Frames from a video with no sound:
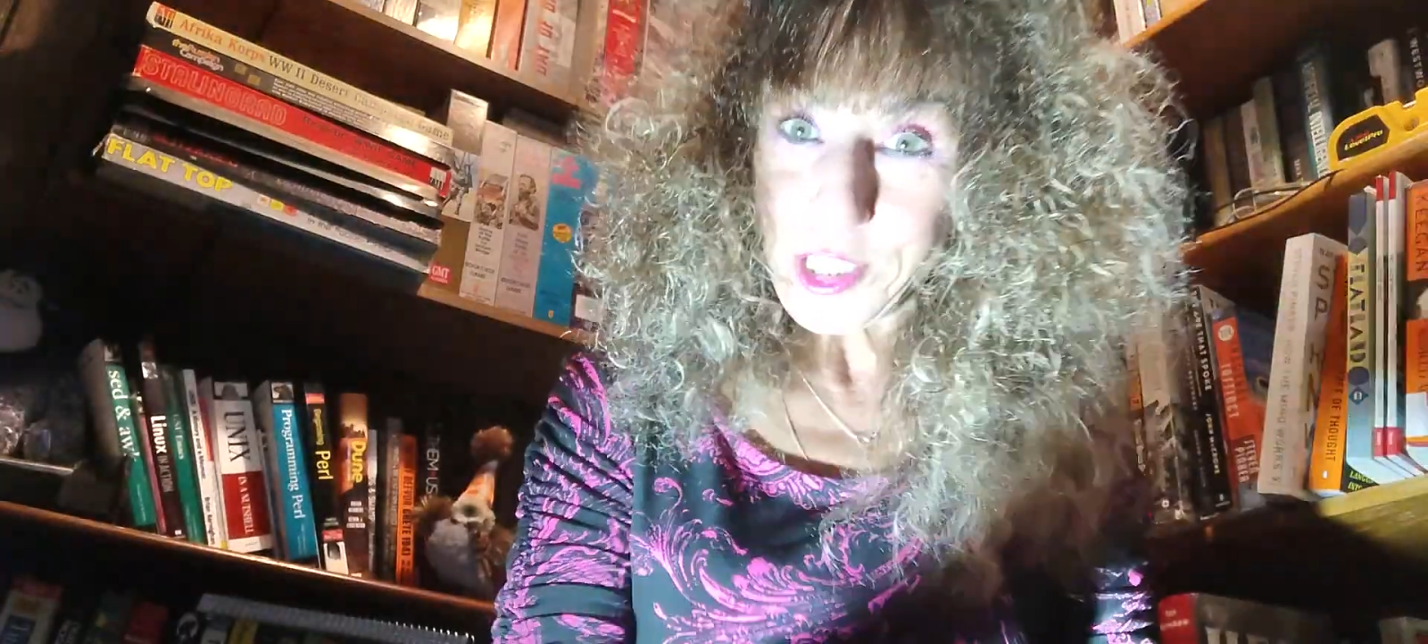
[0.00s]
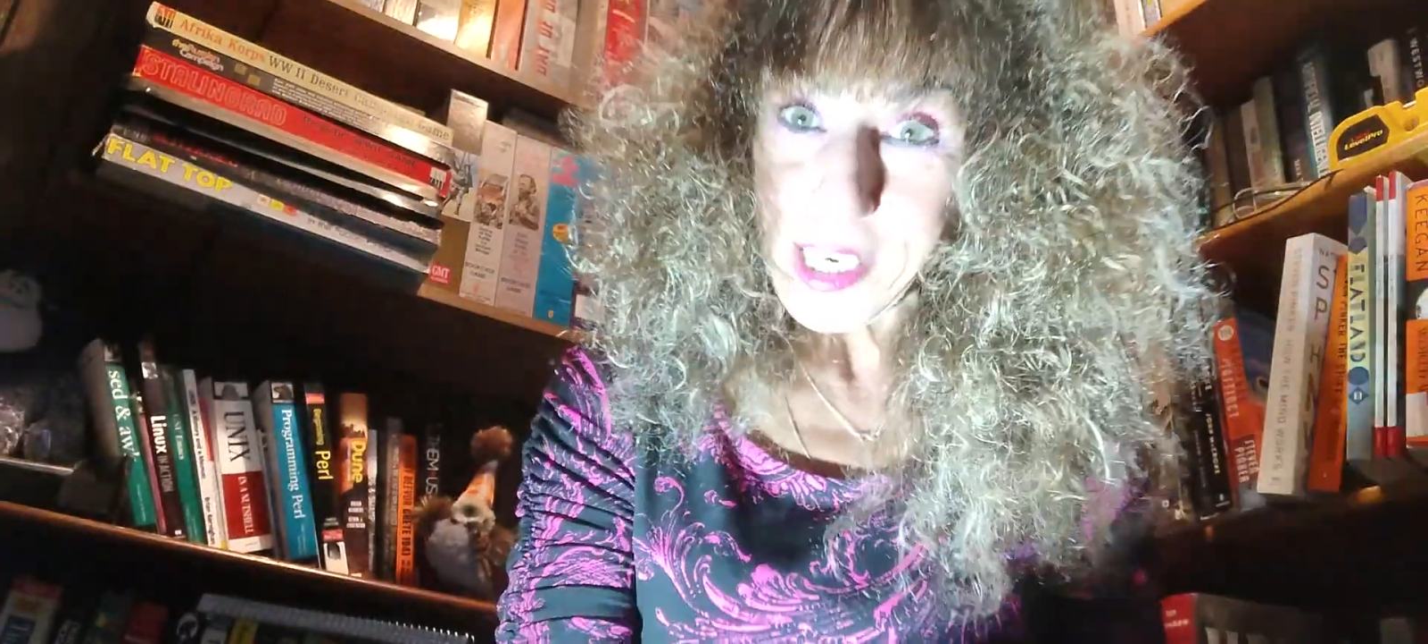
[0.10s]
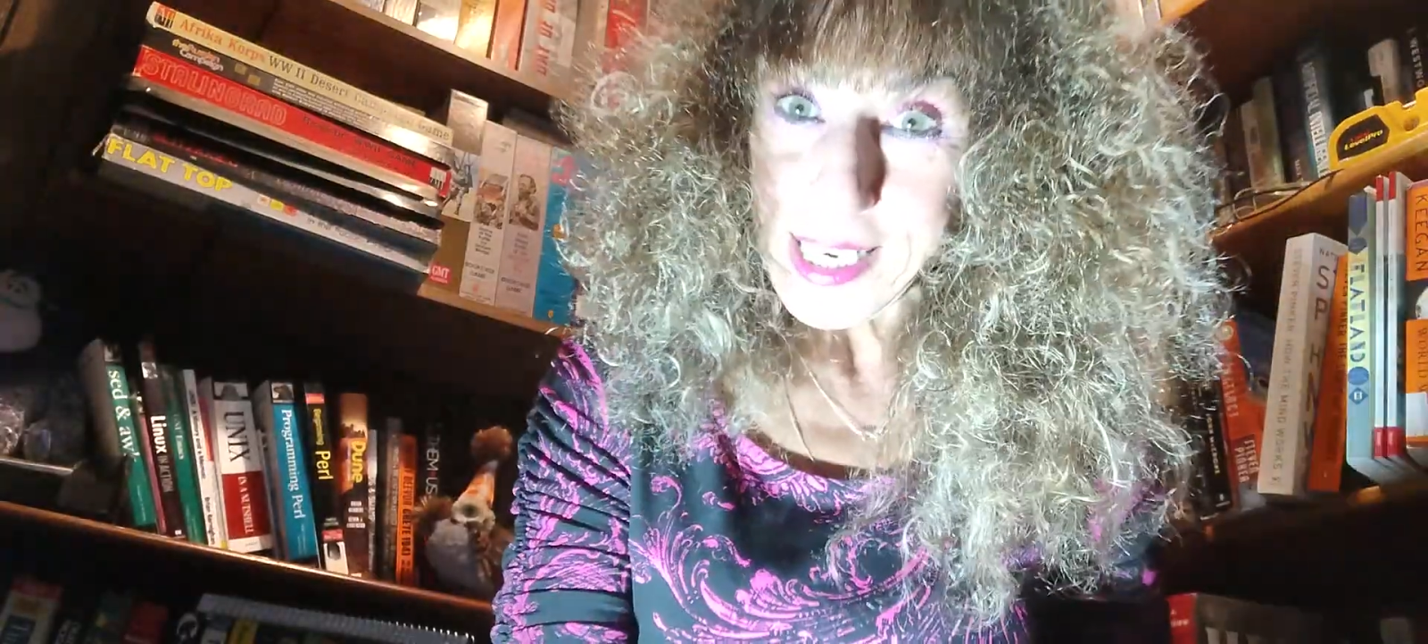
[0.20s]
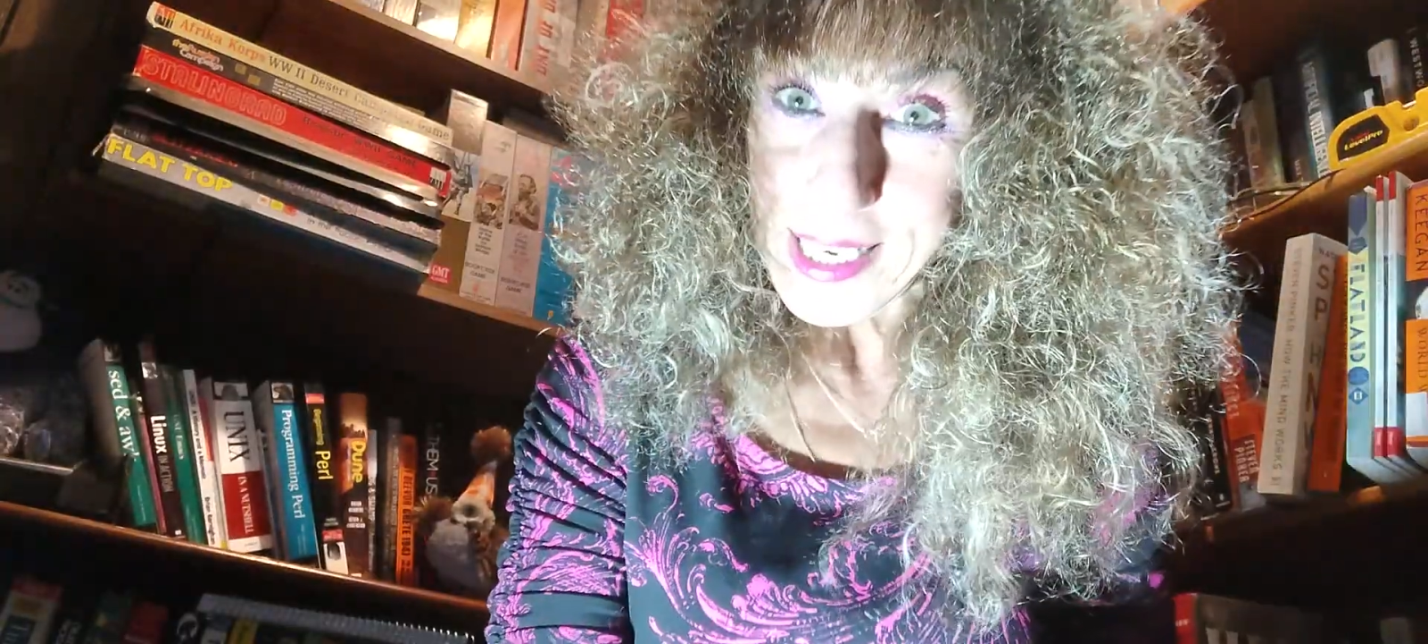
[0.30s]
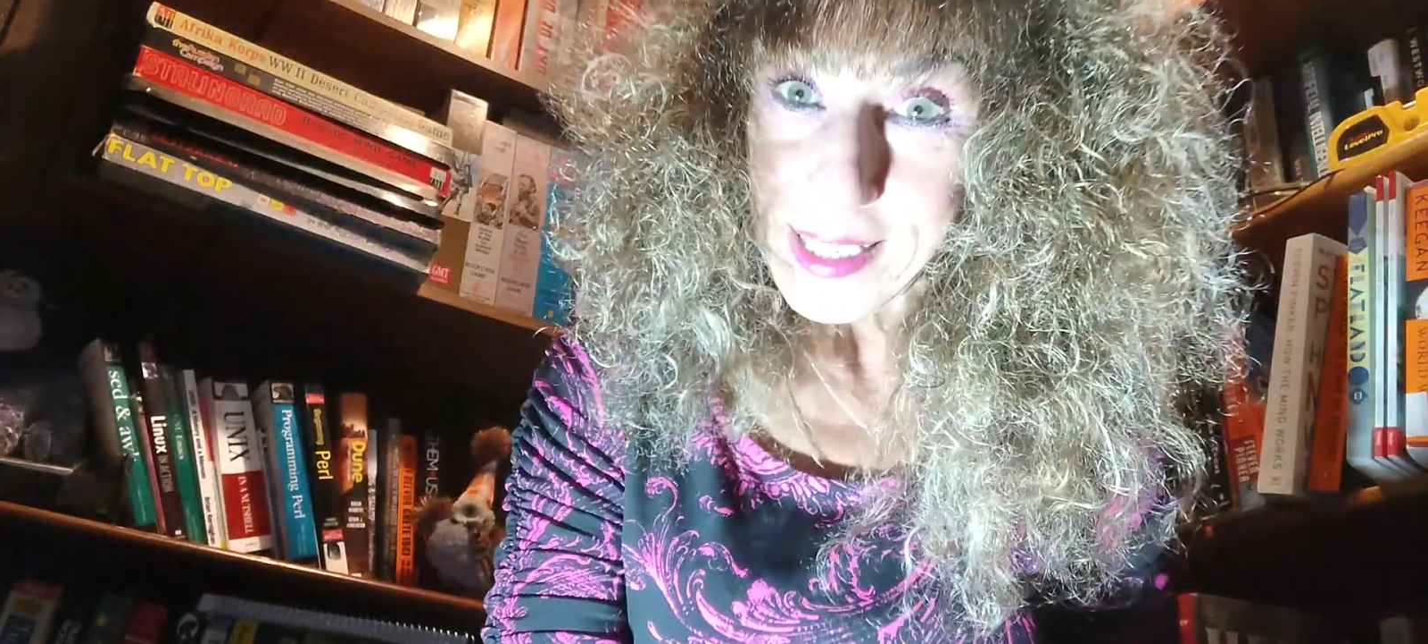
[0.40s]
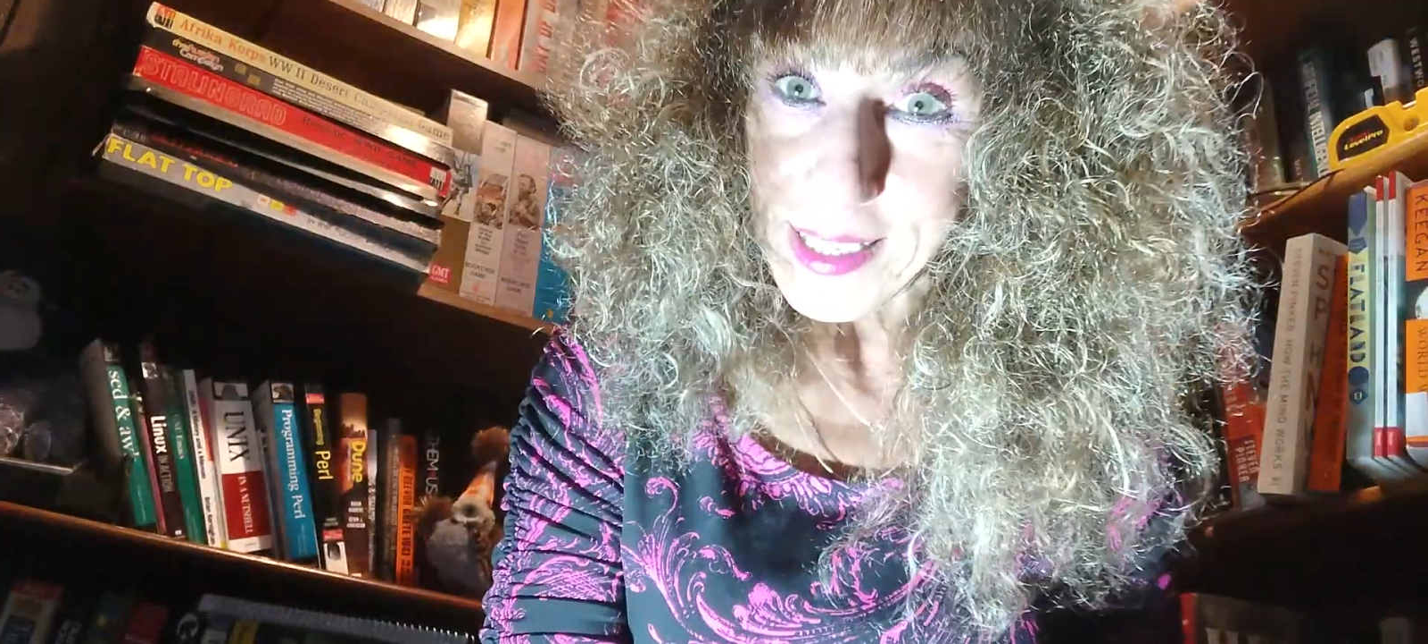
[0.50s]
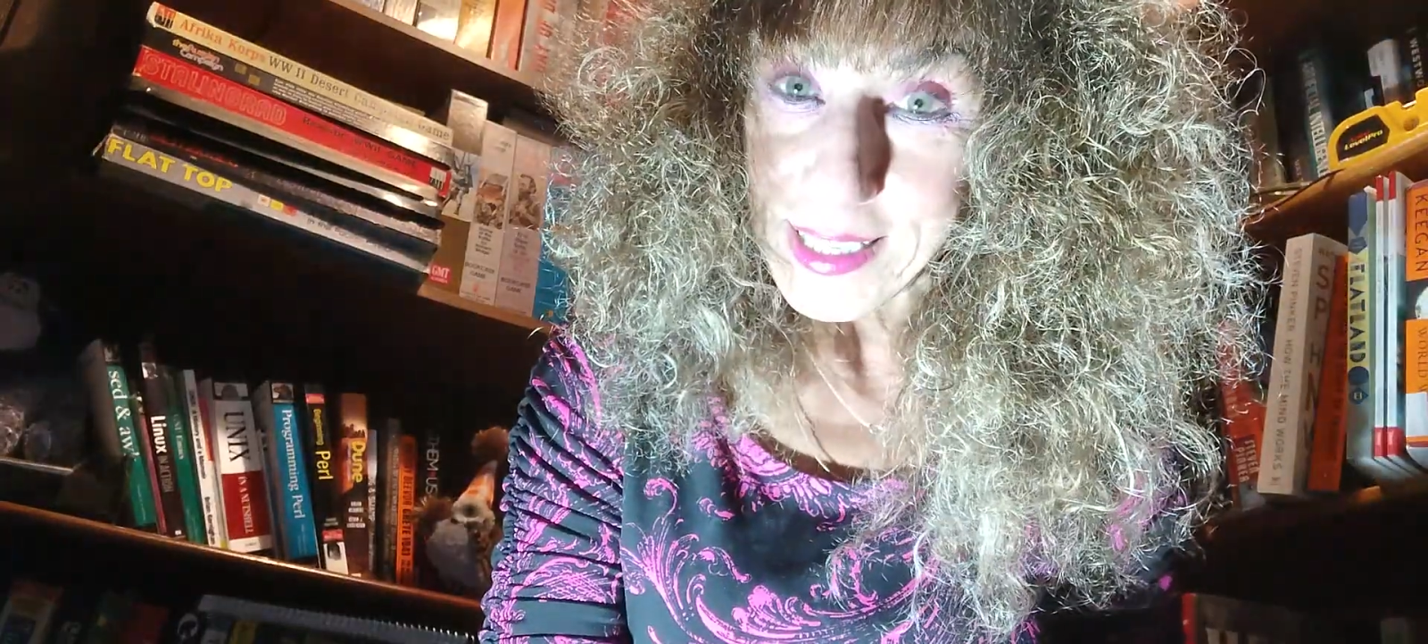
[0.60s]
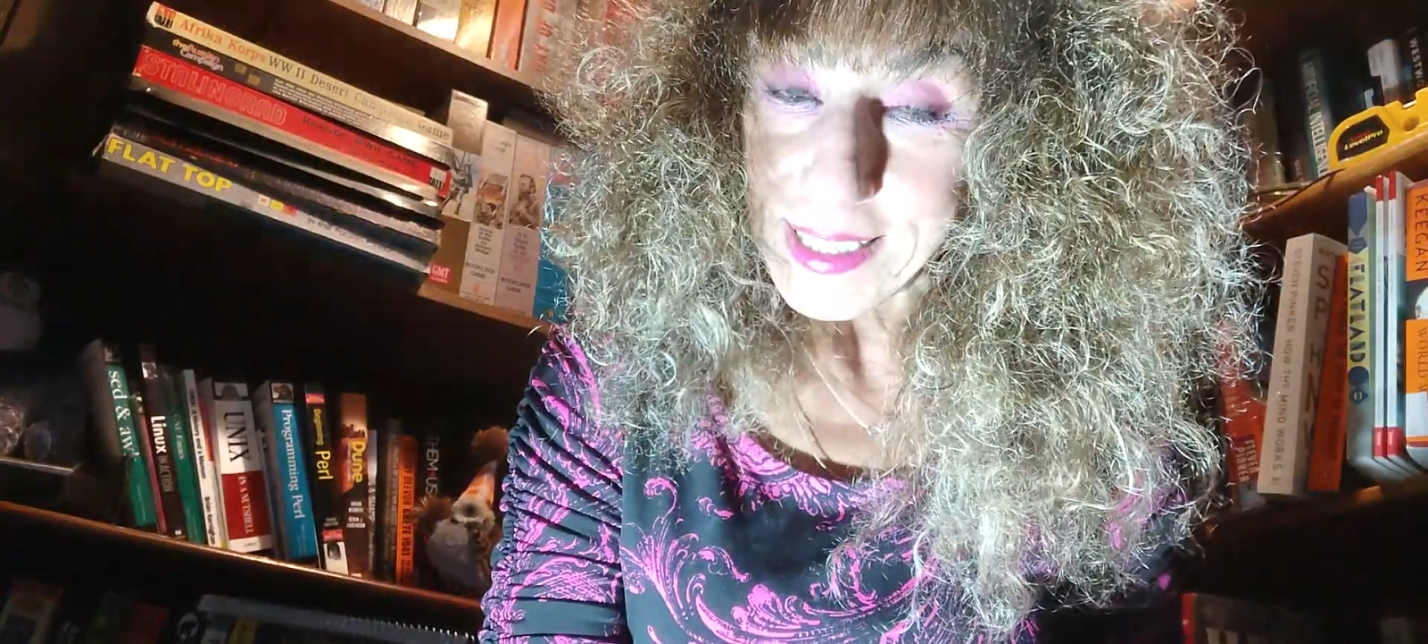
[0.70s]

jail